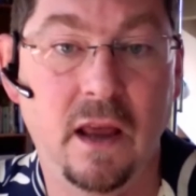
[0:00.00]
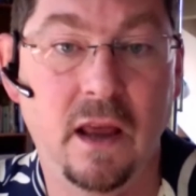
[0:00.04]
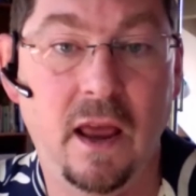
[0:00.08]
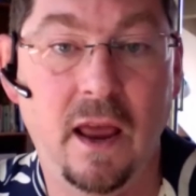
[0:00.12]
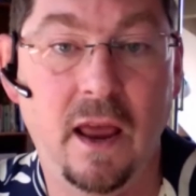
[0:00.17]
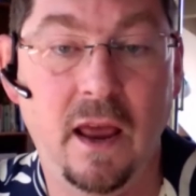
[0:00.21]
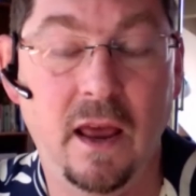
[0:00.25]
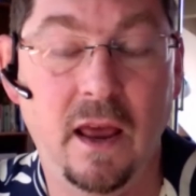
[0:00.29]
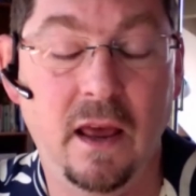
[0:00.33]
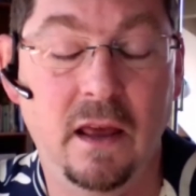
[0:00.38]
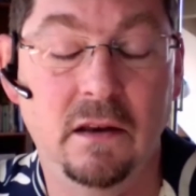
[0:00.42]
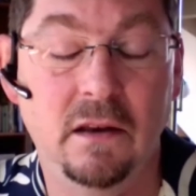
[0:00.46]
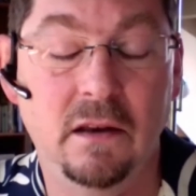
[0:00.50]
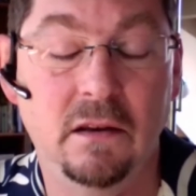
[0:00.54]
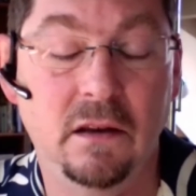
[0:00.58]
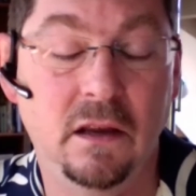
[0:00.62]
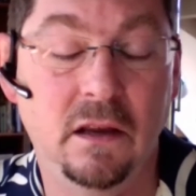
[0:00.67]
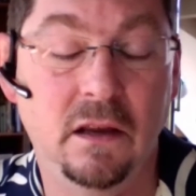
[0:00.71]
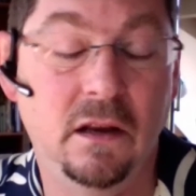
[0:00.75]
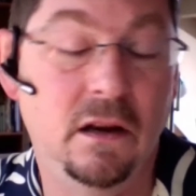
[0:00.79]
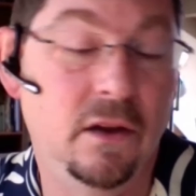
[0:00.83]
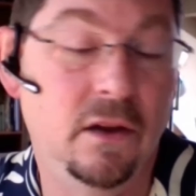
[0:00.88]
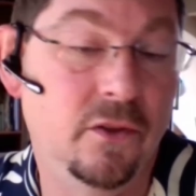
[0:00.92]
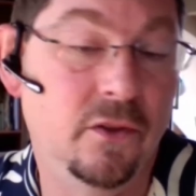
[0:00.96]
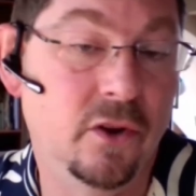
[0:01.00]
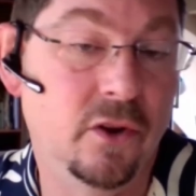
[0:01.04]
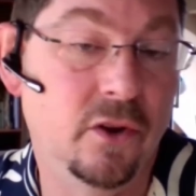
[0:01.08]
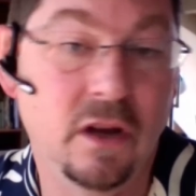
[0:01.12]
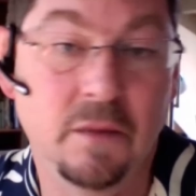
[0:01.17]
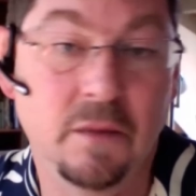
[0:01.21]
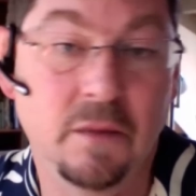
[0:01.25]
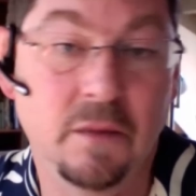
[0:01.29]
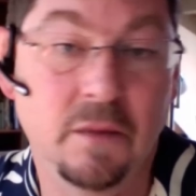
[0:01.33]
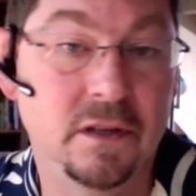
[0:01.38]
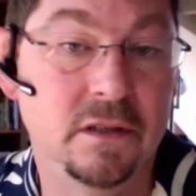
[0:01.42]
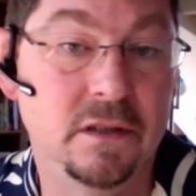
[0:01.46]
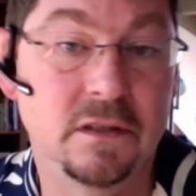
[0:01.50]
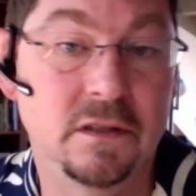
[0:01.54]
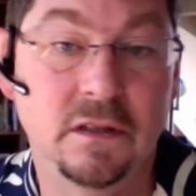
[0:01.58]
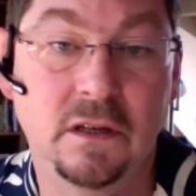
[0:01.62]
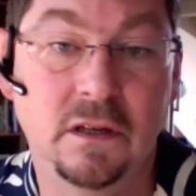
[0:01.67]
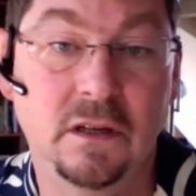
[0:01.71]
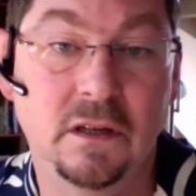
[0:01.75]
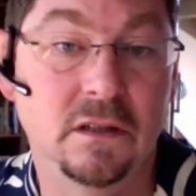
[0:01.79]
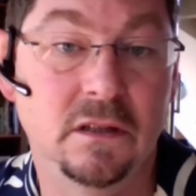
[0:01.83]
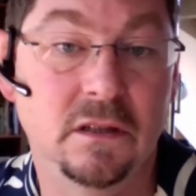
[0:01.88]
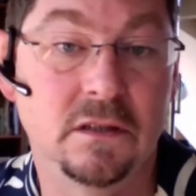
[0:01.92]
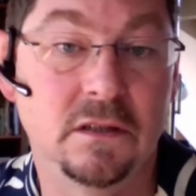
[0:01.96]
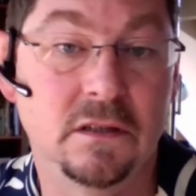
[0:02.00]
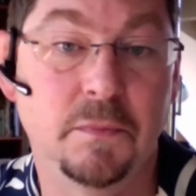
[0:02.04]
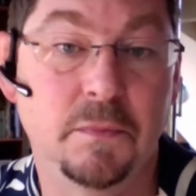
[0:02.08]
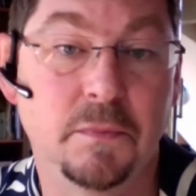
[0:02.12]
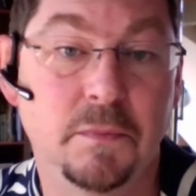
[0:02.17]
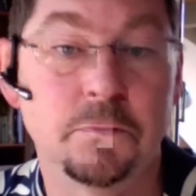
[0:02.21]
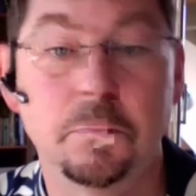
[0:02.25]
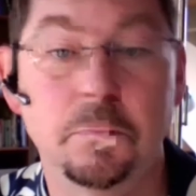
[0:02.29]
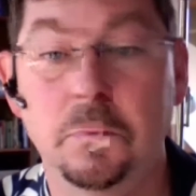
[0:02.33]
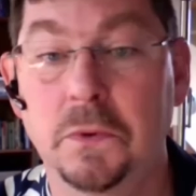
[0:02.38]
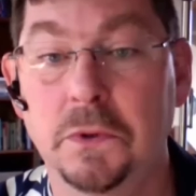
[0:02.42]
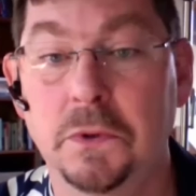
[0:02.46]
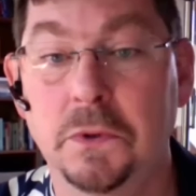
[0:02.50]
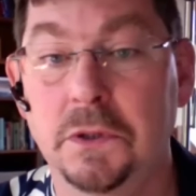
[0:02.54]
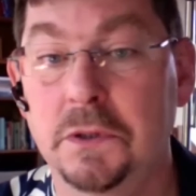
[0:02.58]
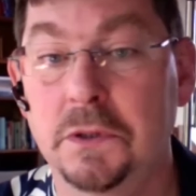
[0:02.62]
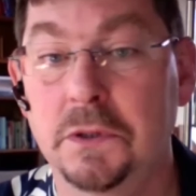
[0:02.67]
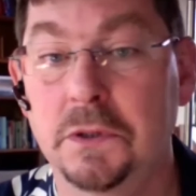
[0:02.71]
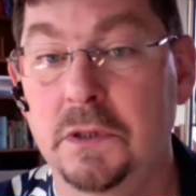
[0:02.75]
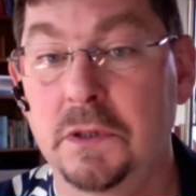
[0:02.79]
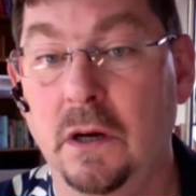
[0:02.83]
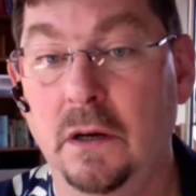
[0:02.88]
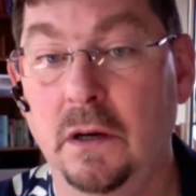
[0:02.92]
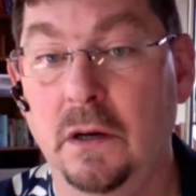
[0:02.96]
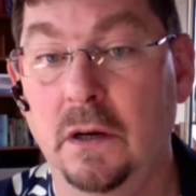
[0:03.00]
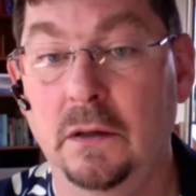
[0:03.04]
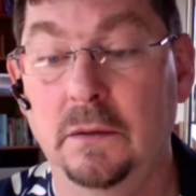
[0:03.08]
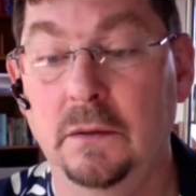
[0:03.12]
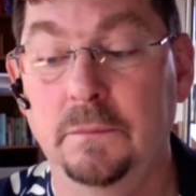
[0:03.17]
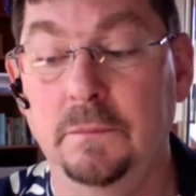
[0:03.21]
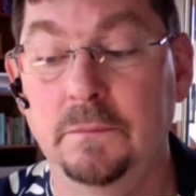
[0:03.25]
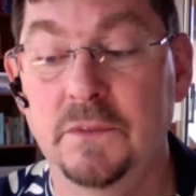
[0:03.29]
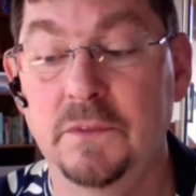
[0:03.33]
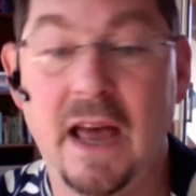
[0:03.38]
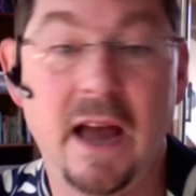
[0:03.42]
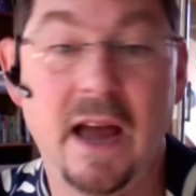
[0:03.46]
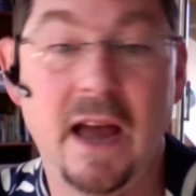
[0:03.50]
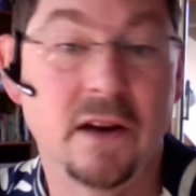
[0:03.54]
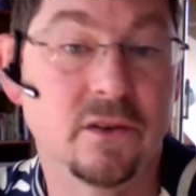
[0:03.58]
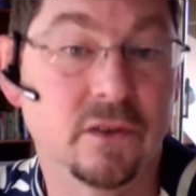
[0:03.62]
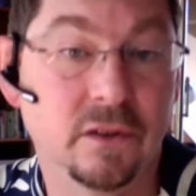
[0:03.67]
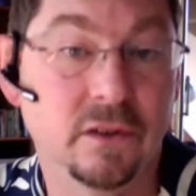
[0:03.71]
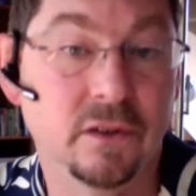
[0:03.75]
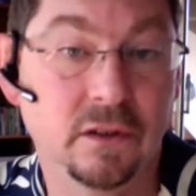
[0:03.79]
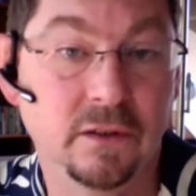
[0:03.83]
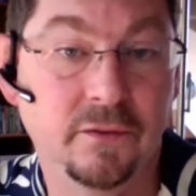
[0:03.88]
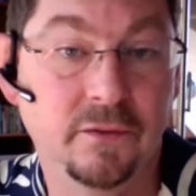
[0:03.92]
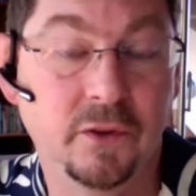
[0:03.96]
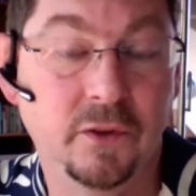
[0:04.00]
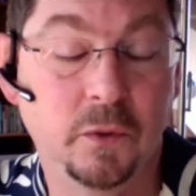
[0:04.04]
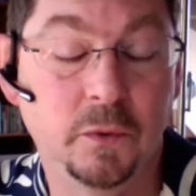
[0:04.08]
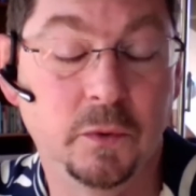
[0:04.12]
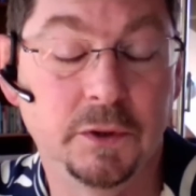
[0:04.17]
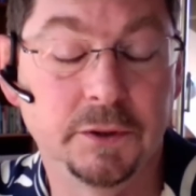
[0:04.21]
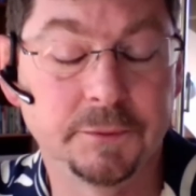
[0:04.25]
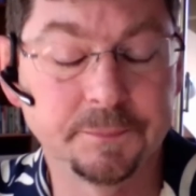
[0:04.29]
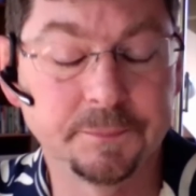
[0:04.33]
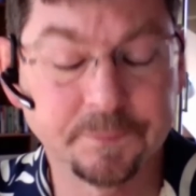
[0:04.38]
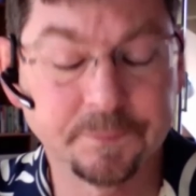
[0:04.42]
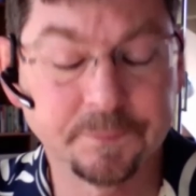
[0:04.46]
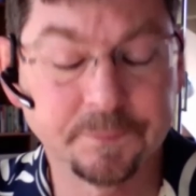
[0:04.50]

And in other companies, it's much more tactical, if you will.